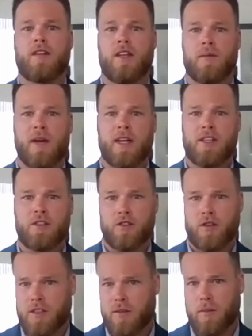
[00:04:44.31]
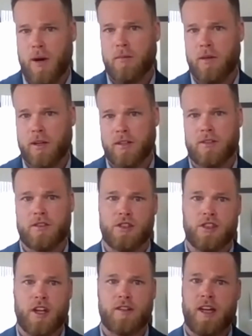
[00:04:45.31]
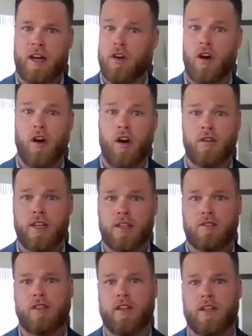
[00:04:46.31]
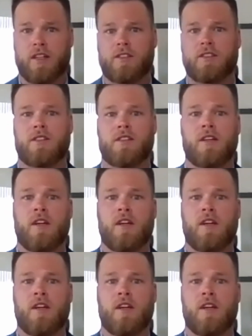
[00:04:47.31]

in the best interest of the public, to shut down all dental clinics